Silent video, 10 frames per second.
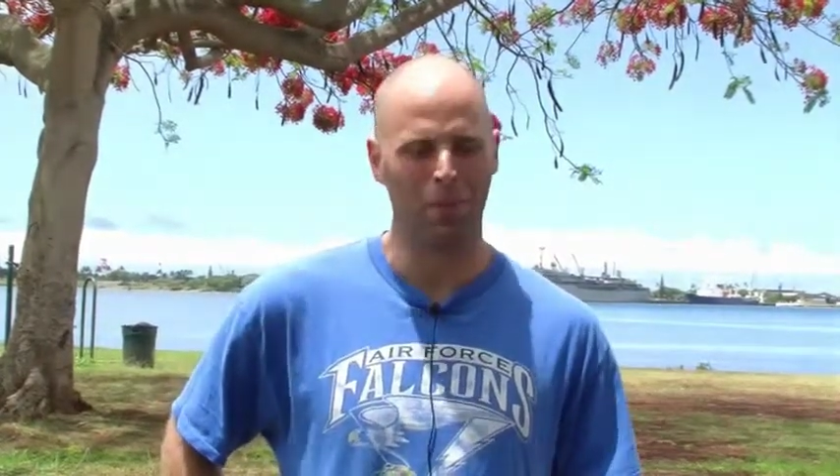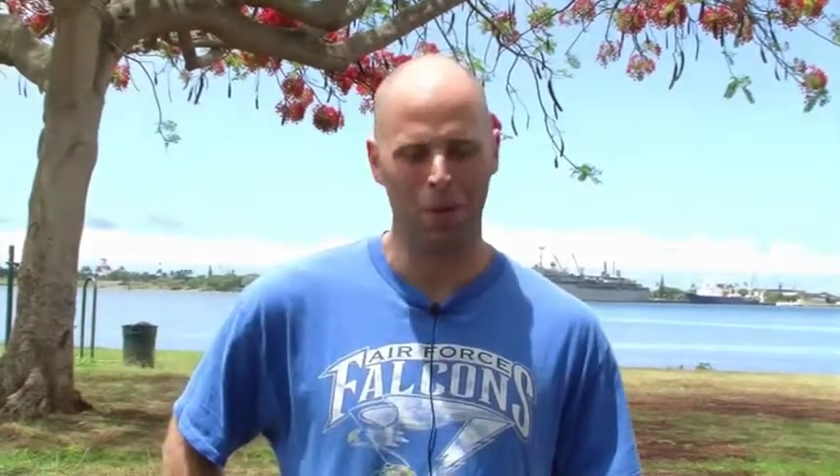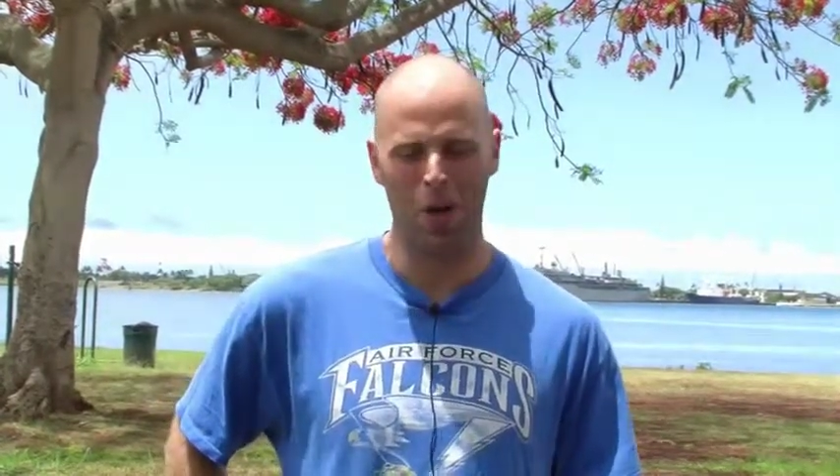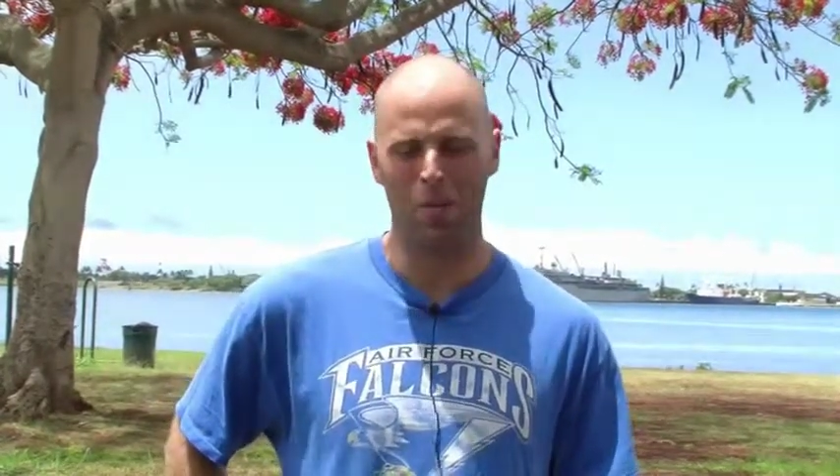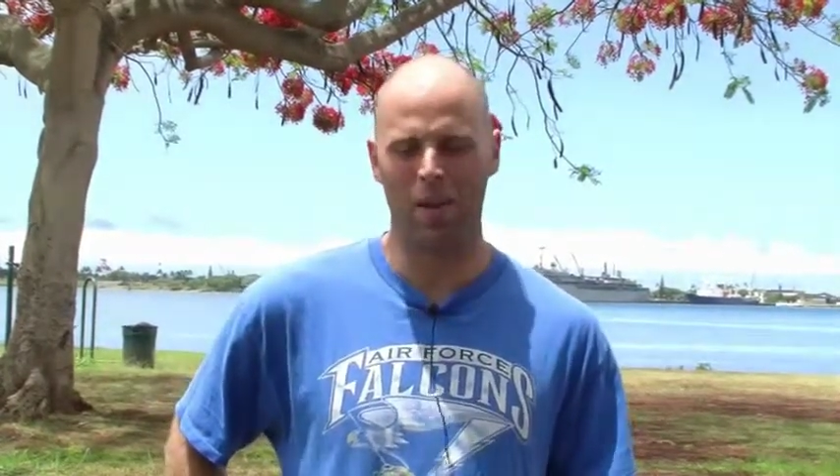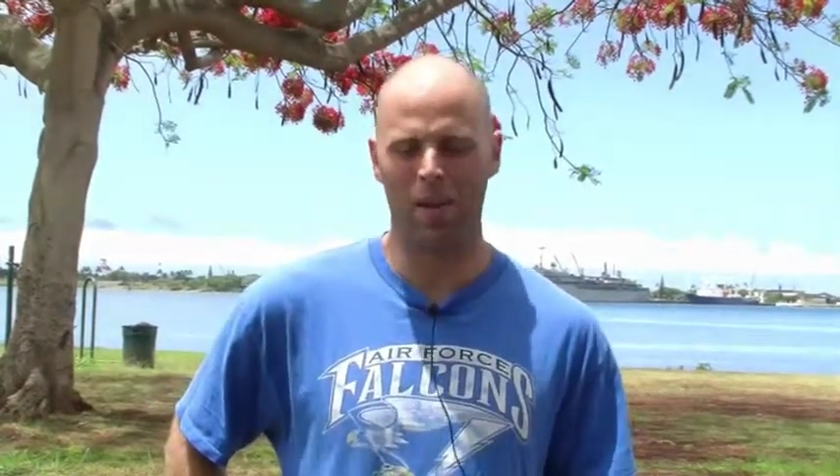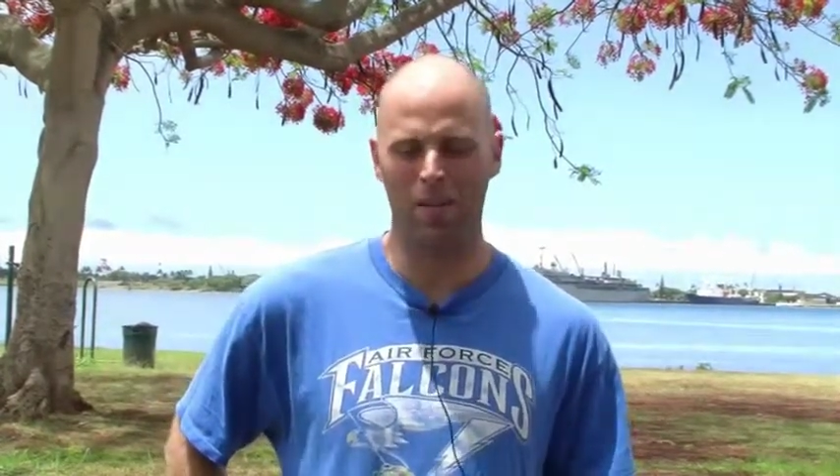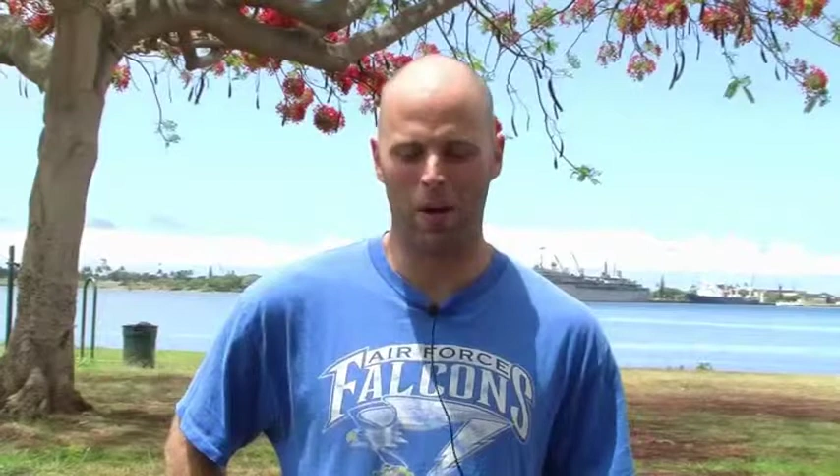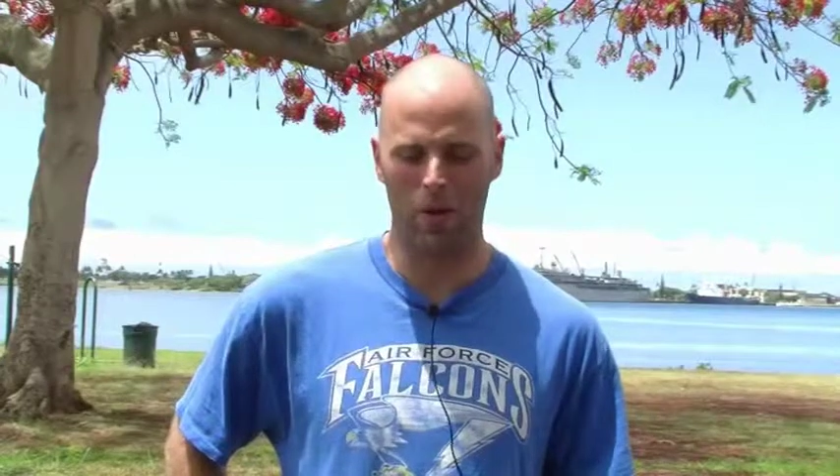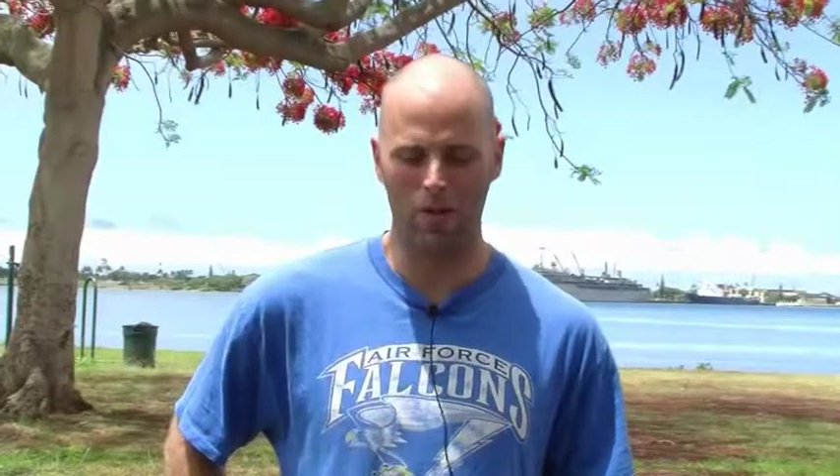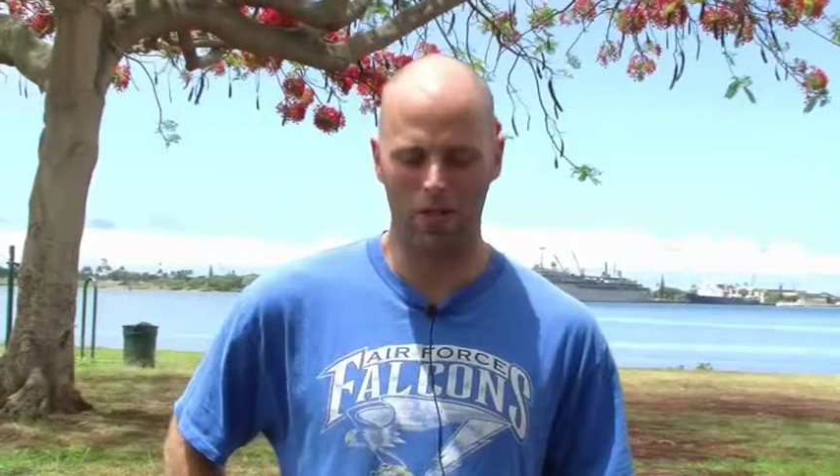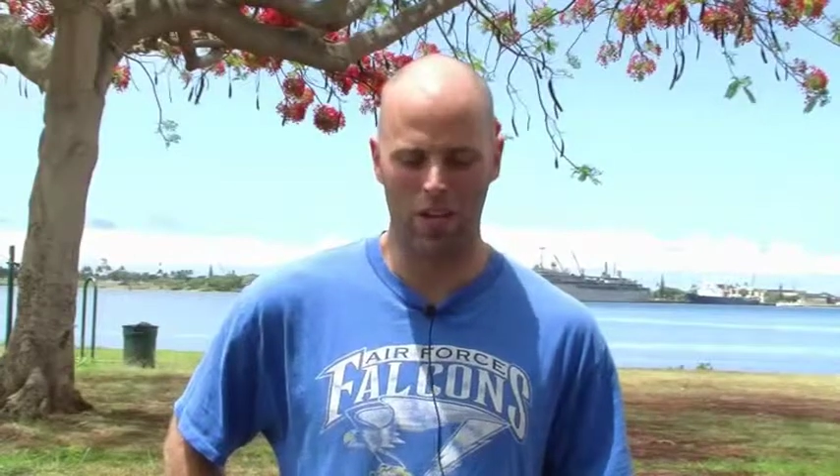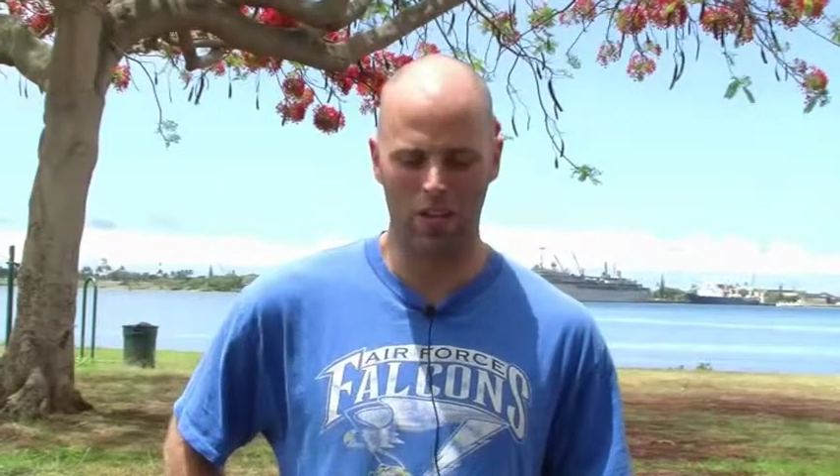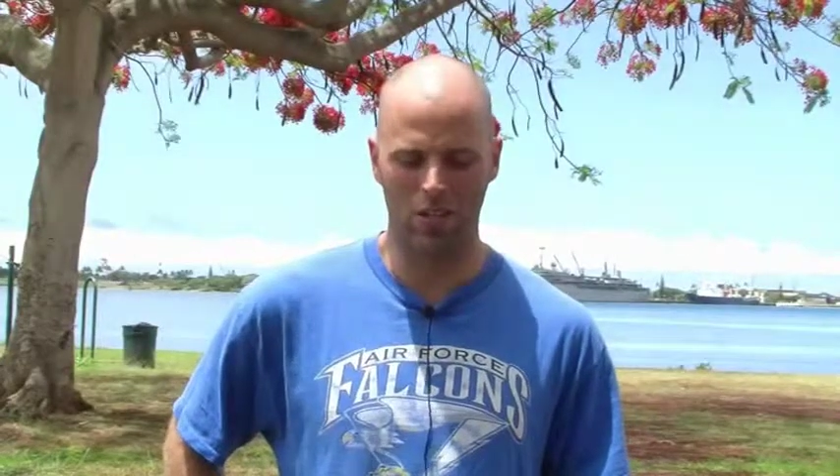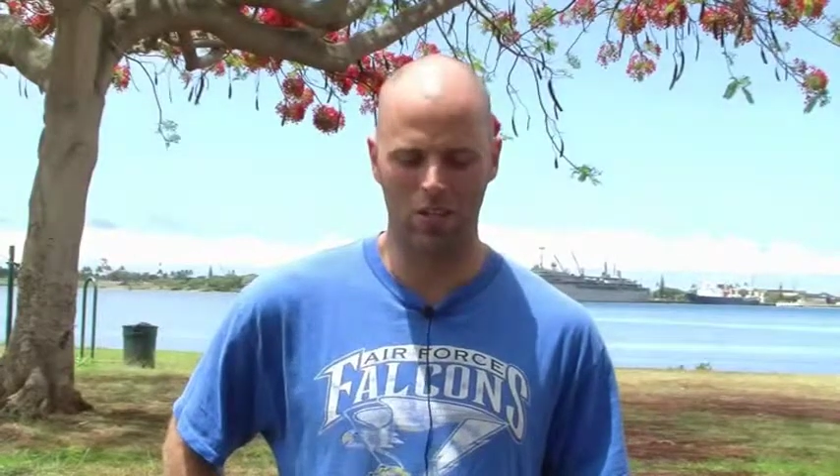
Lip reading: But no, my wife Jen,